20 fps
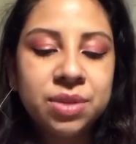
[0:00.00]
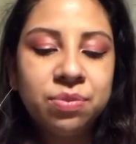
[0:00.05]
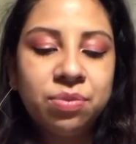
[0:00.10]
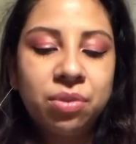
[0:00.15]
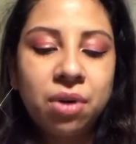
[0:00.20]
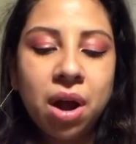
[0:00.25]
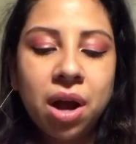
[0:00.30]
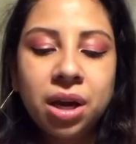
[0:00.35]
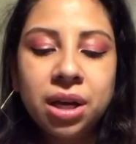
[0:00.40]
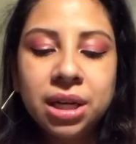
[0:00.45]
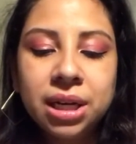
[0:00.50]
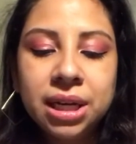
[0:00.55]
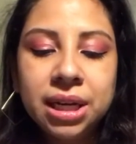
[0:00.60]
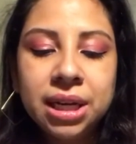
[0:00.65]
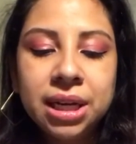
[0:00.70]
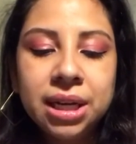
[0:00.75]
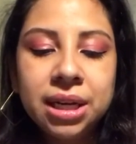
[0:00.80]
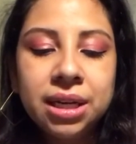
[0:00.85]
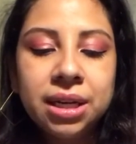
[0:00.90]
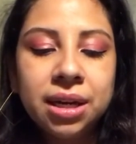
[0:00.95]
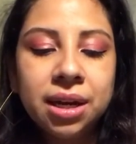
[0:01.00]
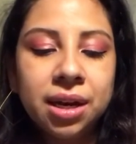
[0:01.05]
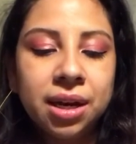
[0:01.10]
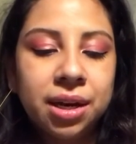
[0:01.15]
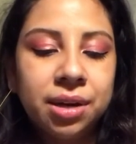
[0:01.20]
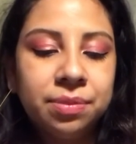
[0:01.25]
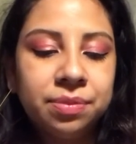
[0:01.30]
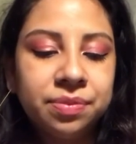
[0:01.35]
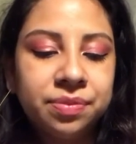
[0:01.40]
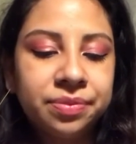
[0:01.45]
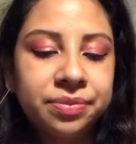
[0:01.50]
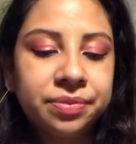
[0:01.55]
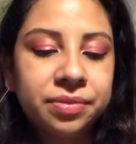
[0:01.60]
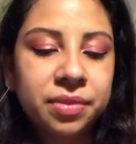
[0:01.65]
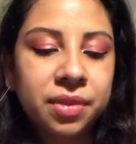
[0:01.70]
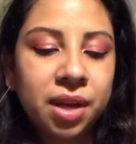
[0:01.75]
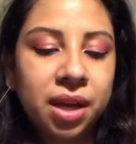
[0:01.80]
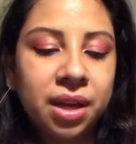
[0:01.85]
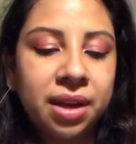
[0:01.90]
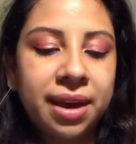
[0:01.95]
broccoli,
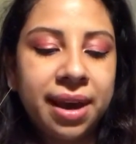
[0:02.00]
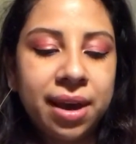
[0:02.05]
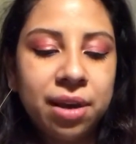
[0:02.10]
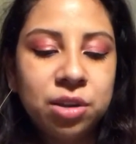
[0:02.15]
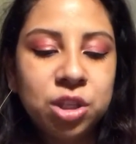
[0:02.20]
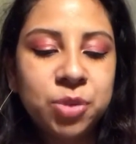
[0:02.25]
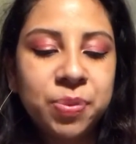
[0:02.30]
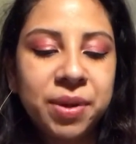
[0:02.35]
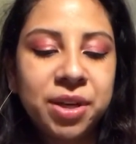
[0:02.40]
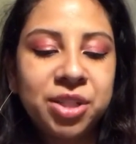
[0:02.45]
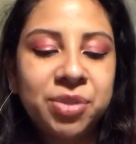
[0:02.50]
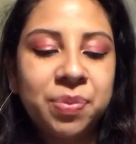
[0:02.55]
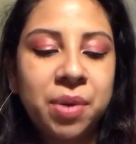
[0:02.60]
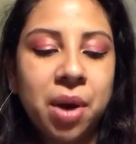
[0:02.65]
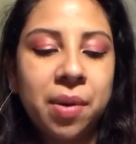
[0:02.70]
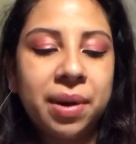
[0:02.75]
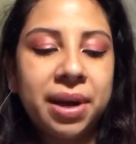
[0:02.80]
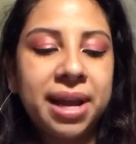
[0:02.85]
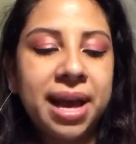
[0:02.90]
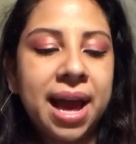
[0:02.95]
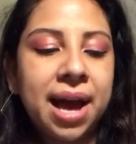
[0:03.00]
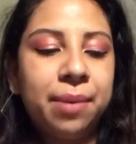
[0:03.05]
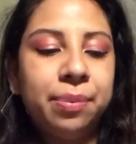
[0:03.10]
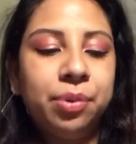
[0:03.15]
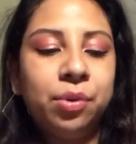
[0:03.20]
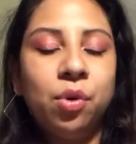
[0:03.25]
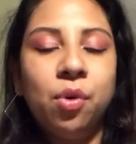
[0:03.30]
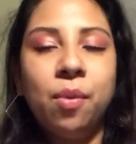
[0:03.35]
kale, spinach, broccoli, apple